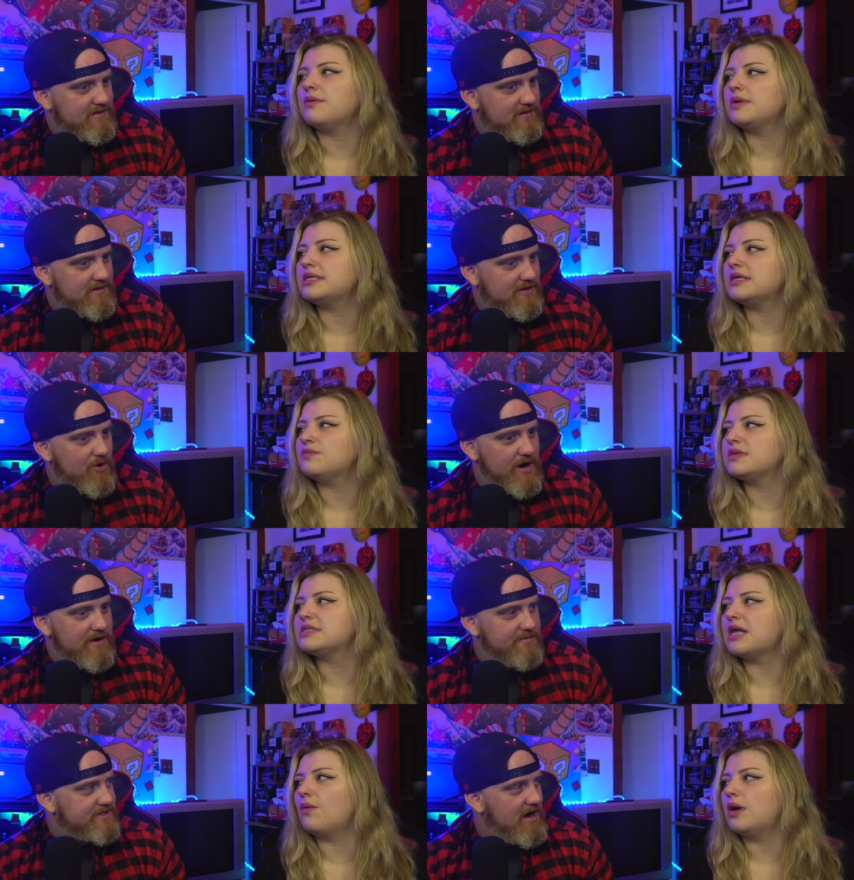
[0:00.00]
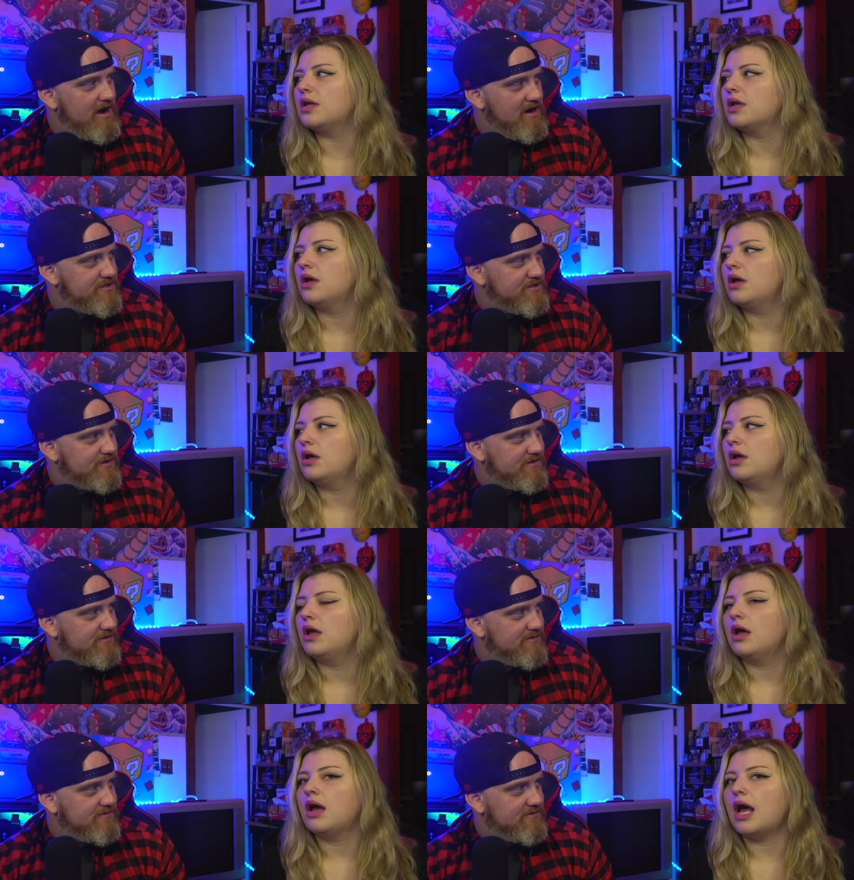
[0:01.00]
Speaker 1: we did Korean massage. One.
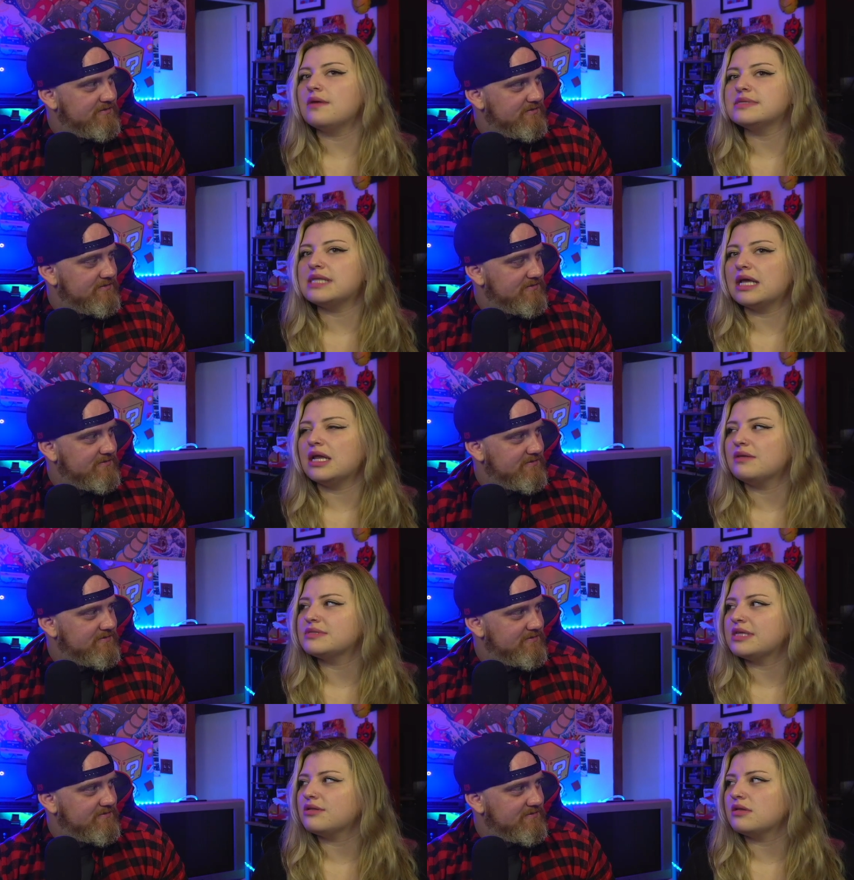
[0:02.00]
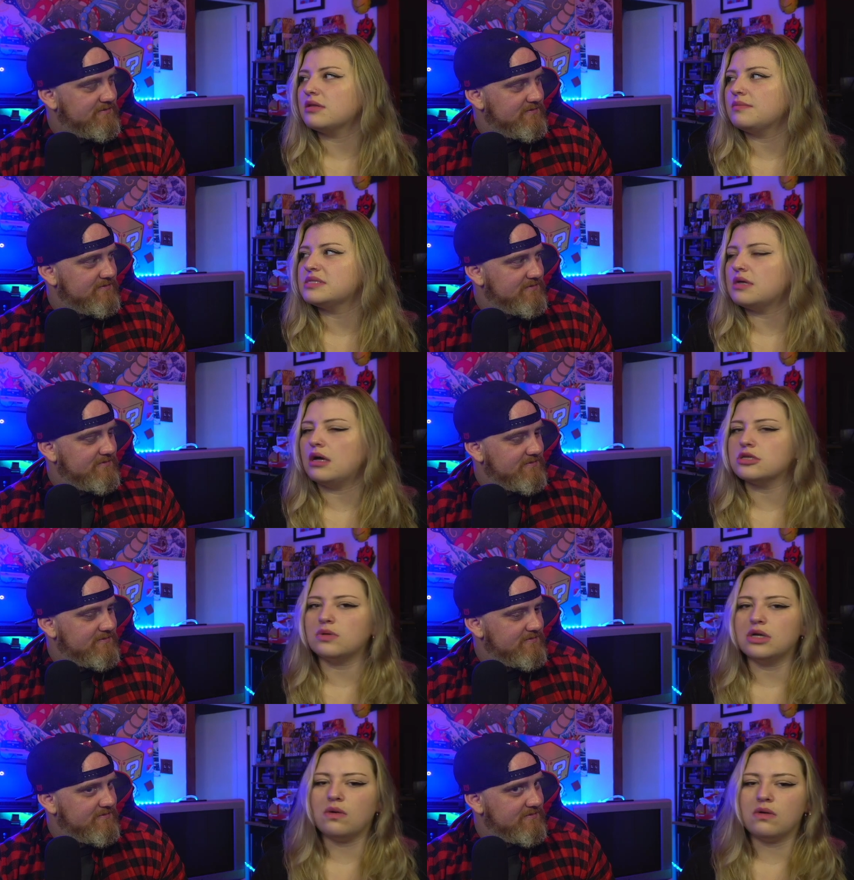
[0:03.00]
I was thinking it was either the massage one
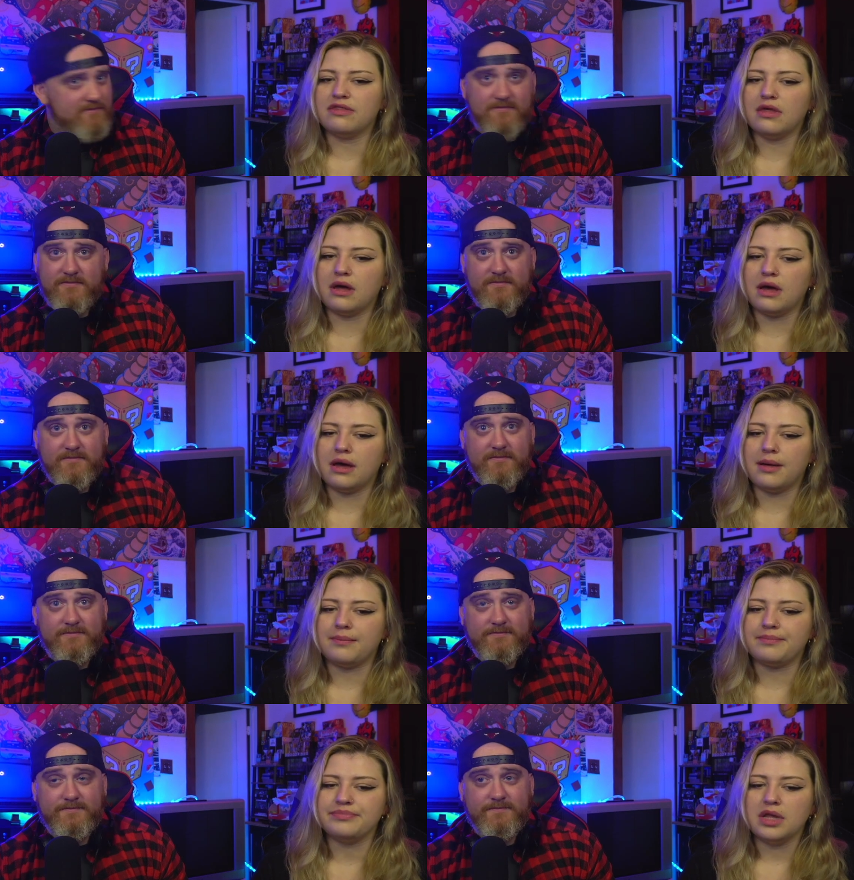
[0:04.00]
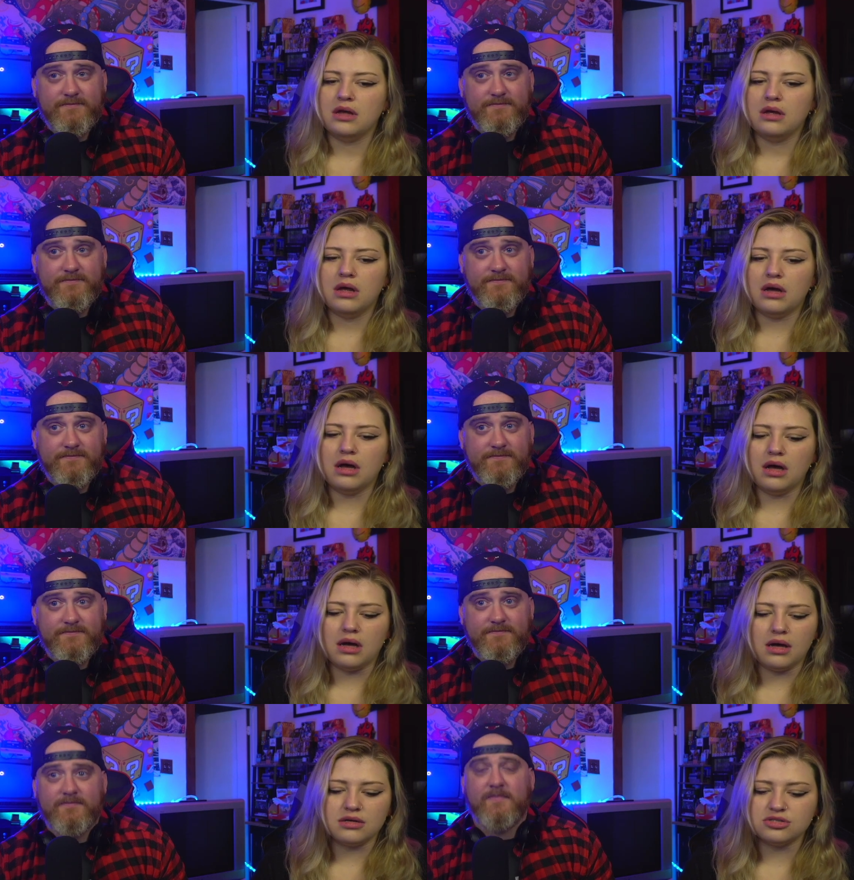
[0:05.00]
or the um uh
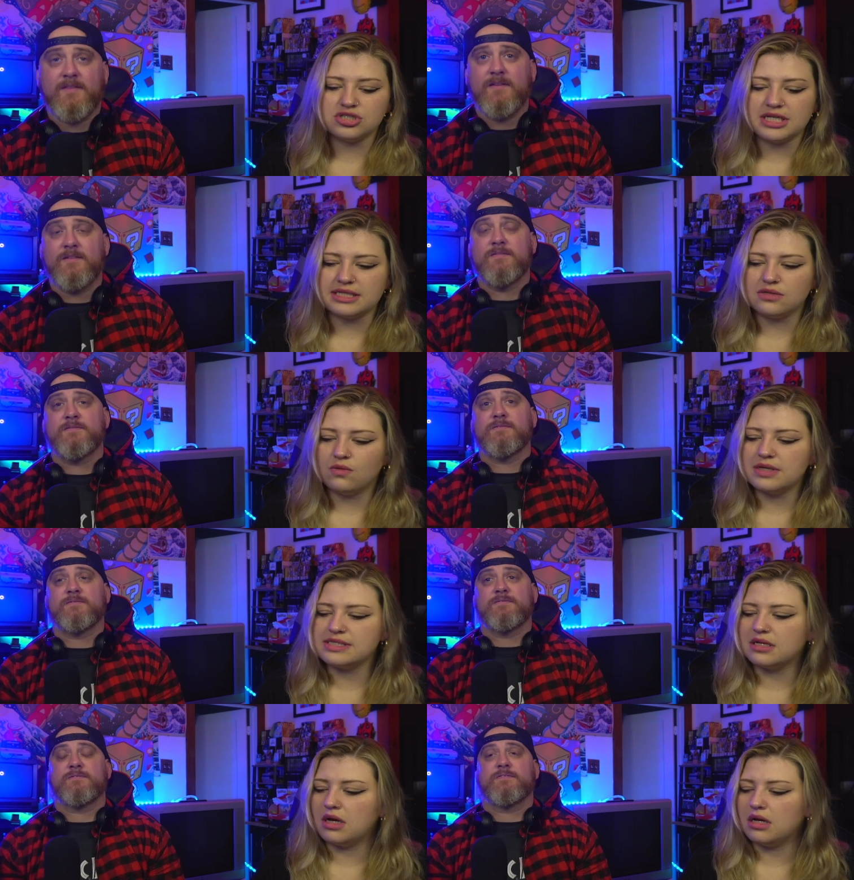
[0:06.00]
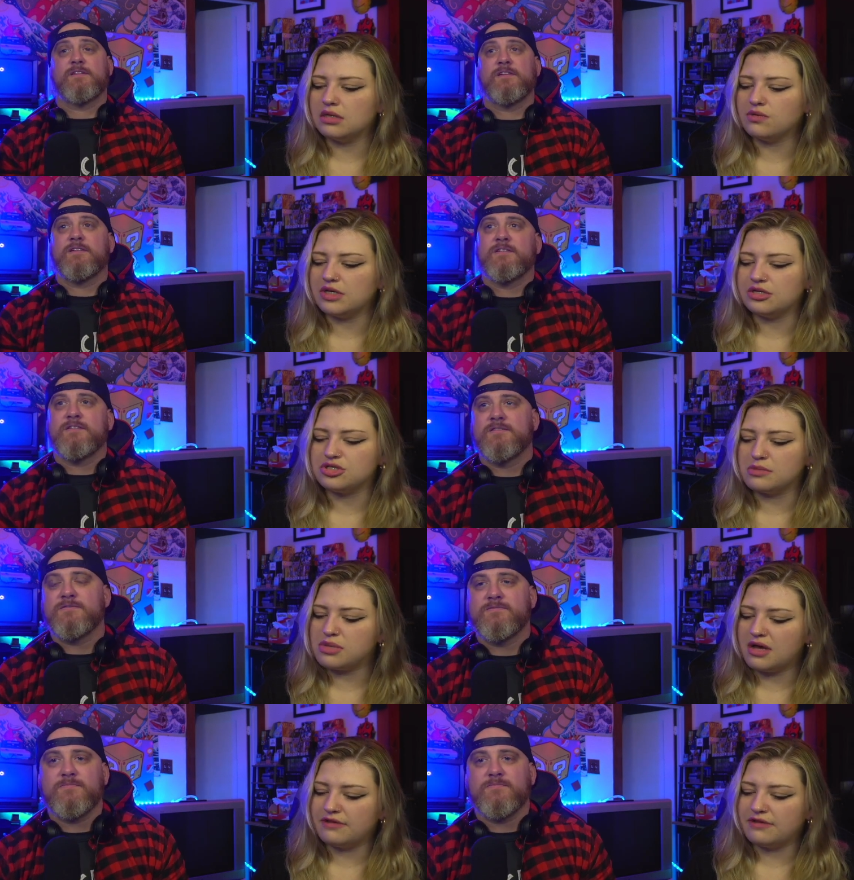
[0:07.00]
shit. What's it called when you jump off